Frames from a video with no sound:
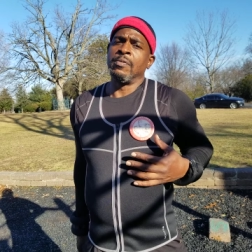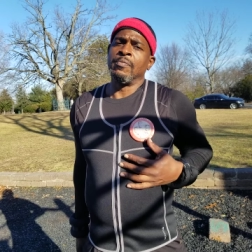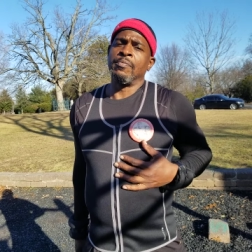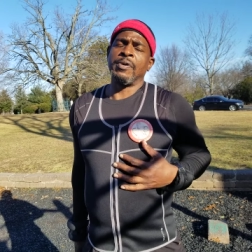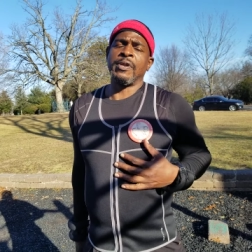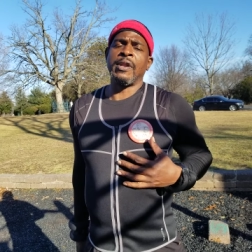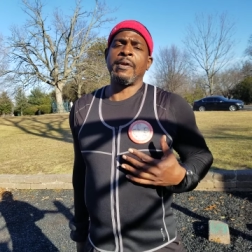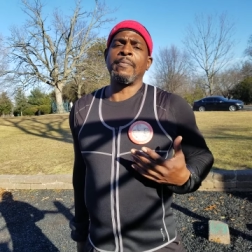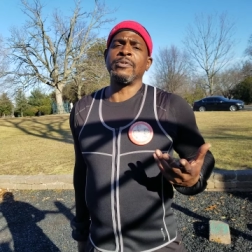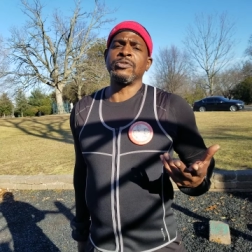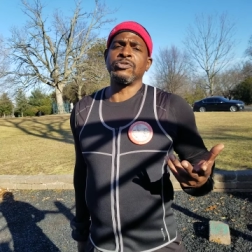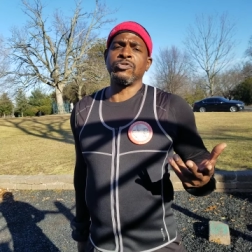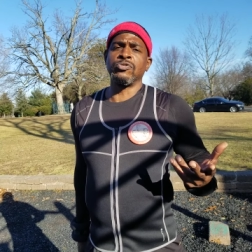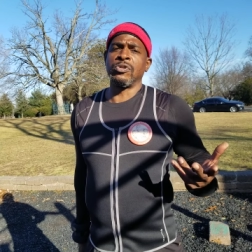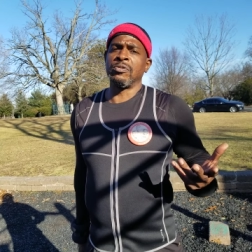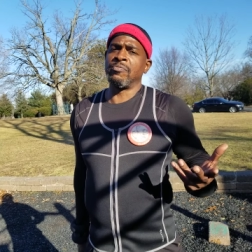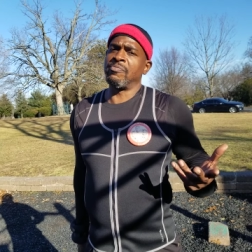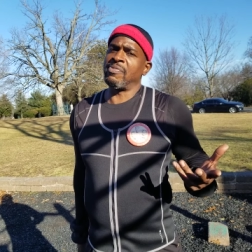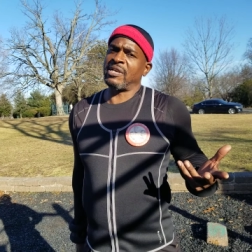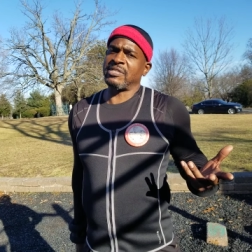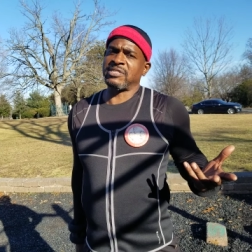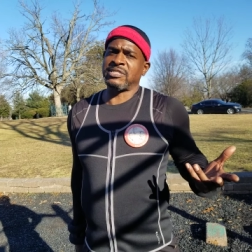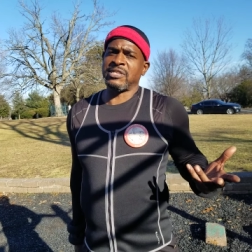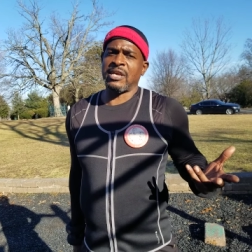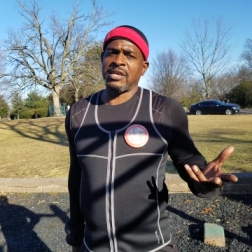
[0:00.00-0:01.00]
but I'm going to do the
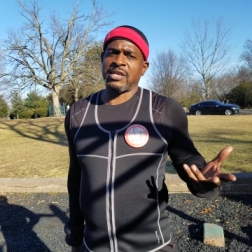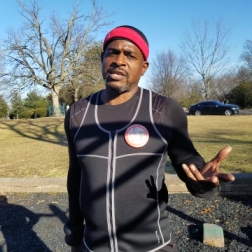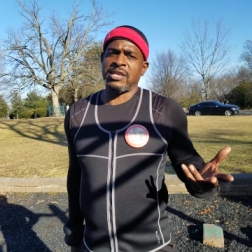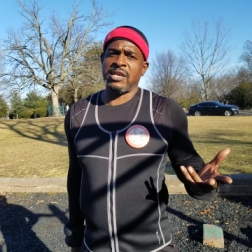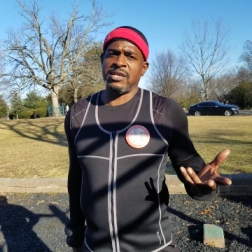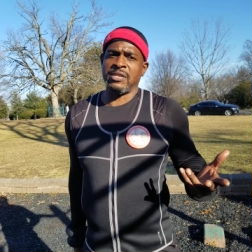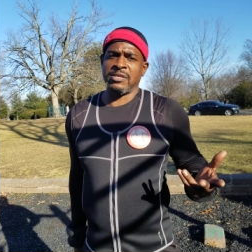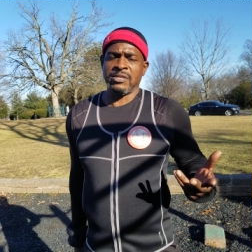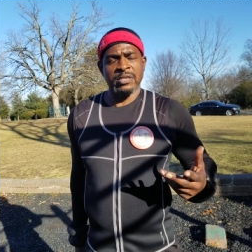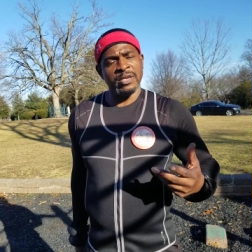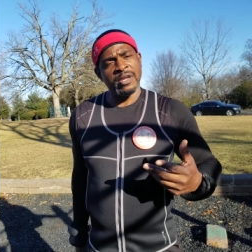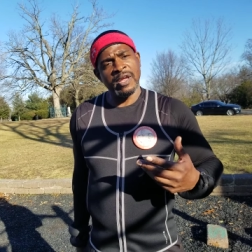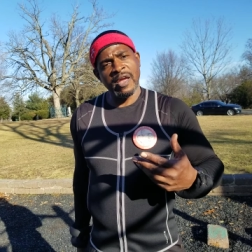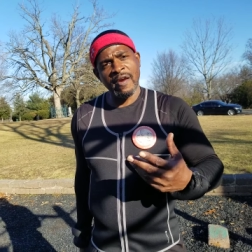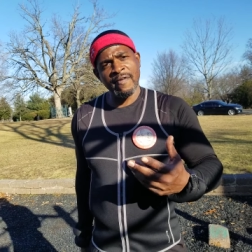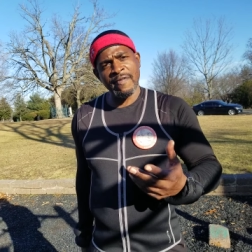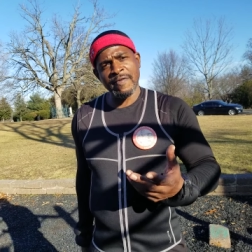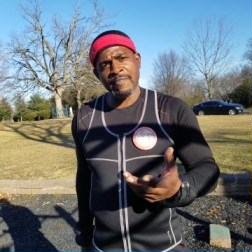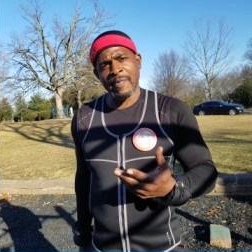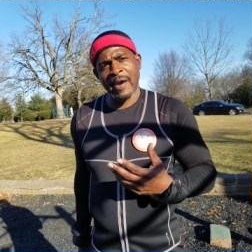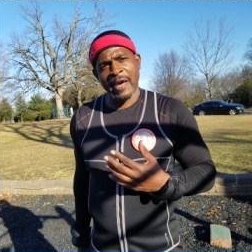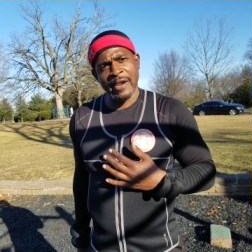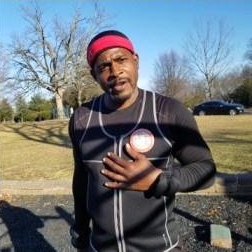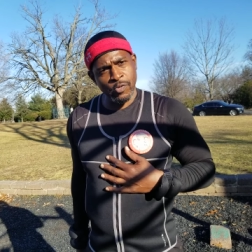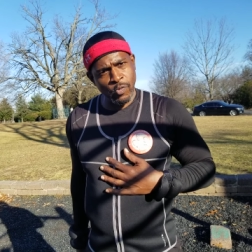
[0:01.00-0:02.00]
best I can.
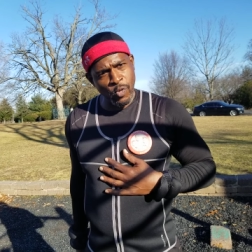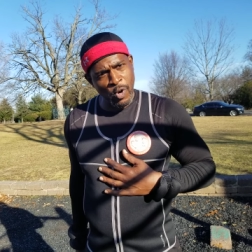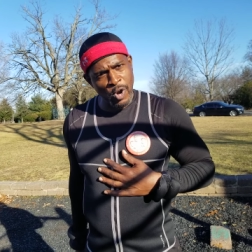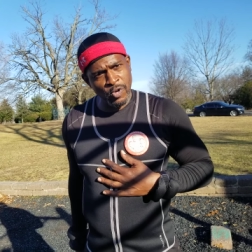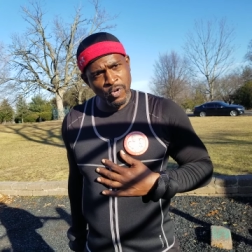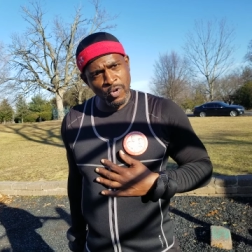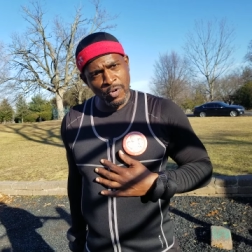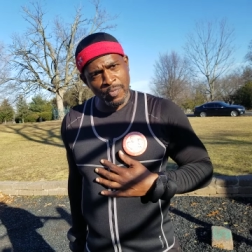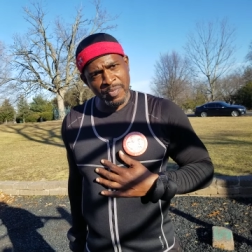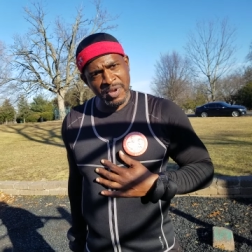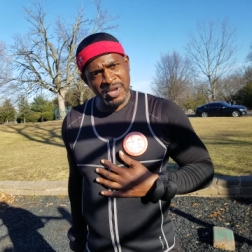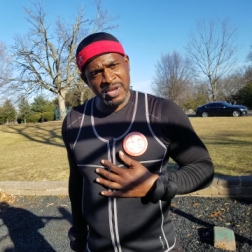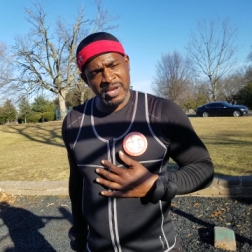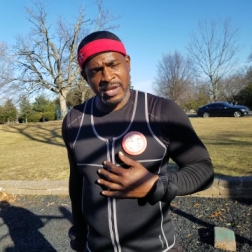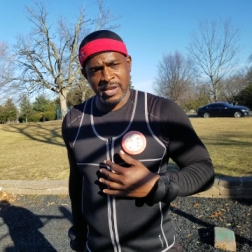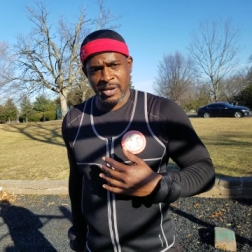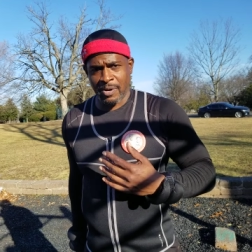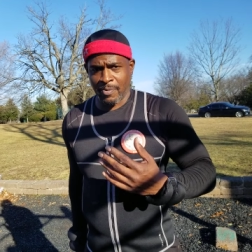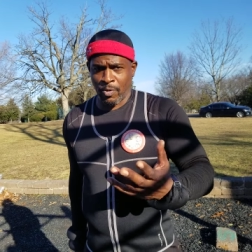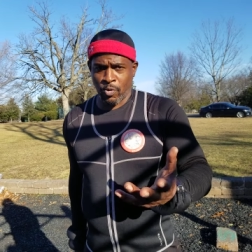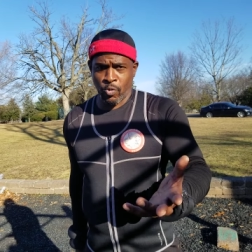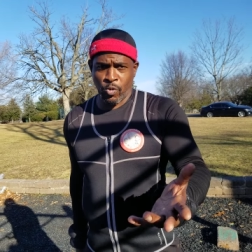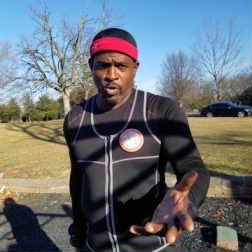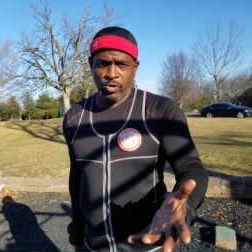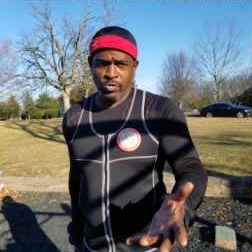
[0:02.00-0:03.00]
Everybody work with me, and I'm
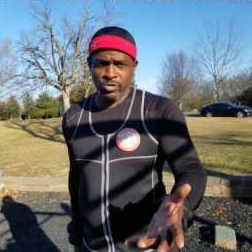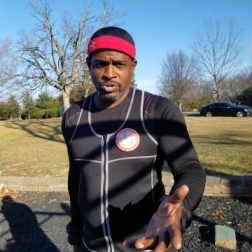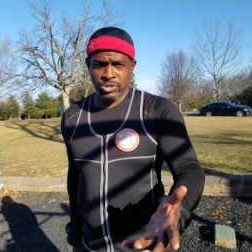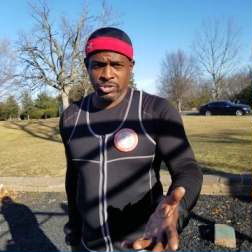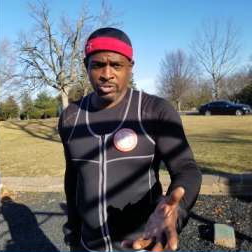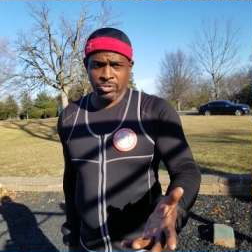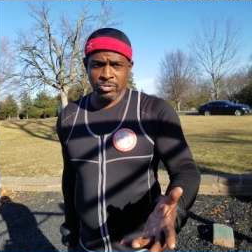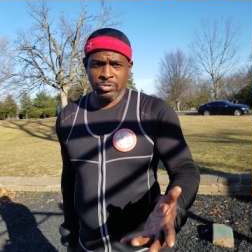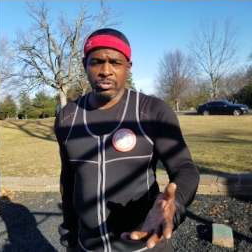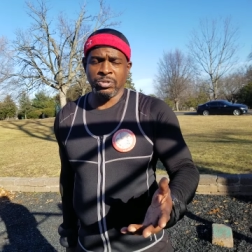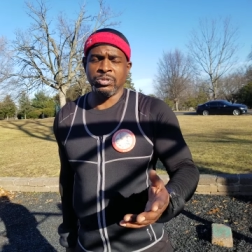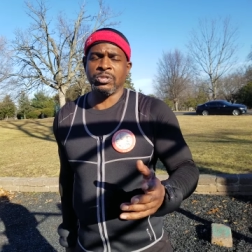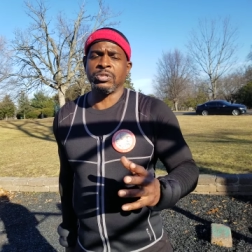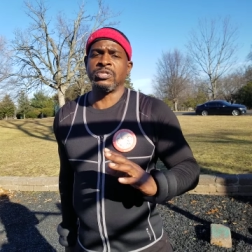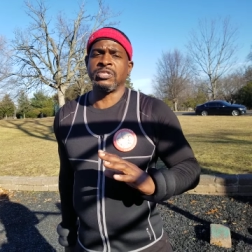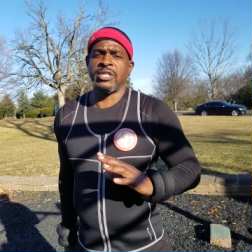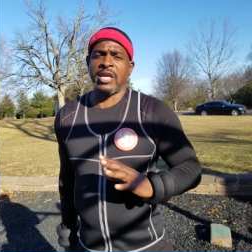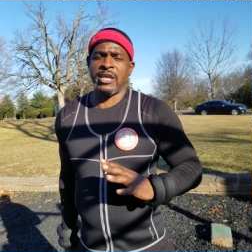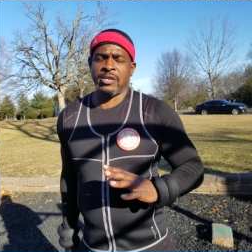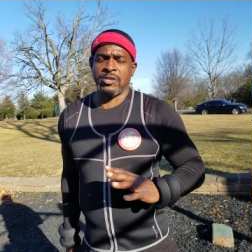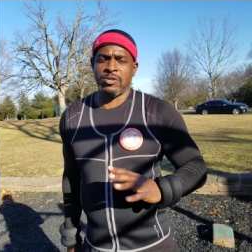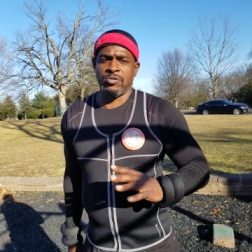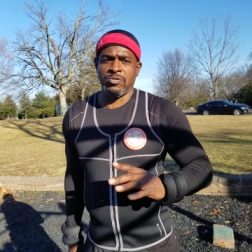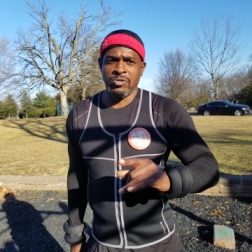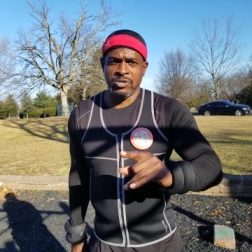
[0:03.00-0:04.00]
going to work with you.
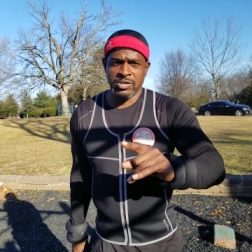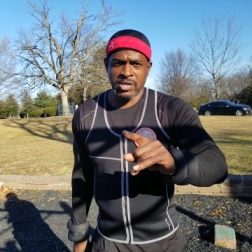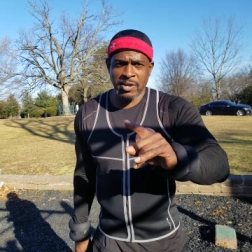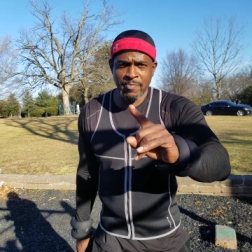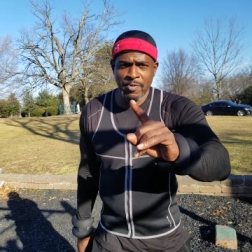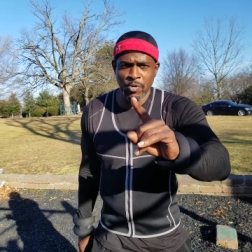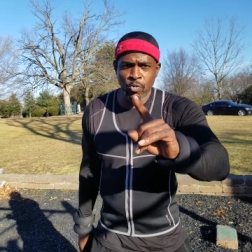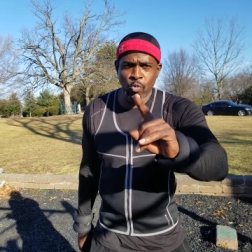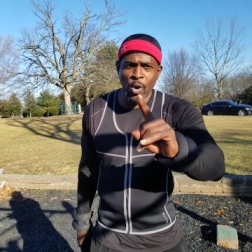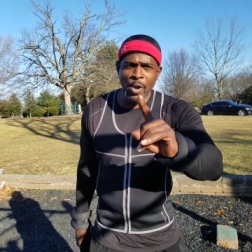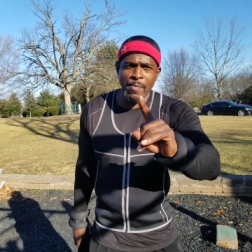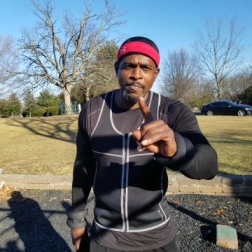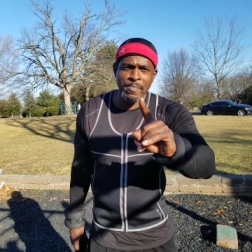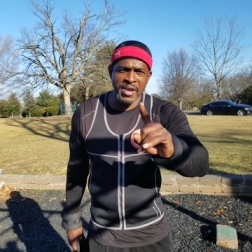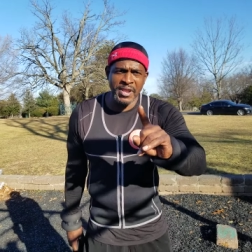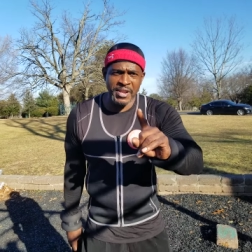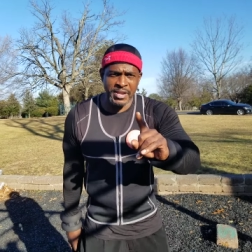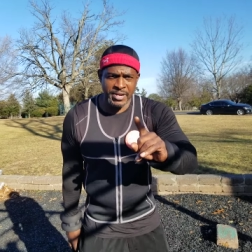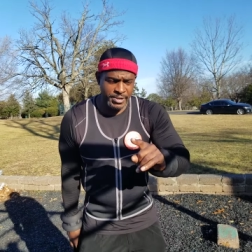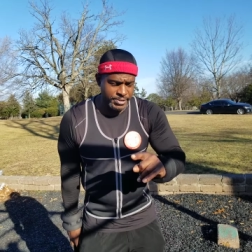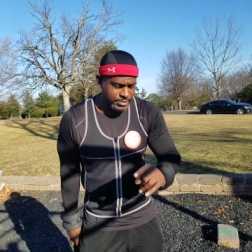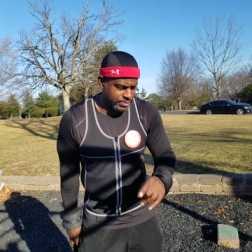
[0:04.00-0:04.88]
Thank you. Give me one minute.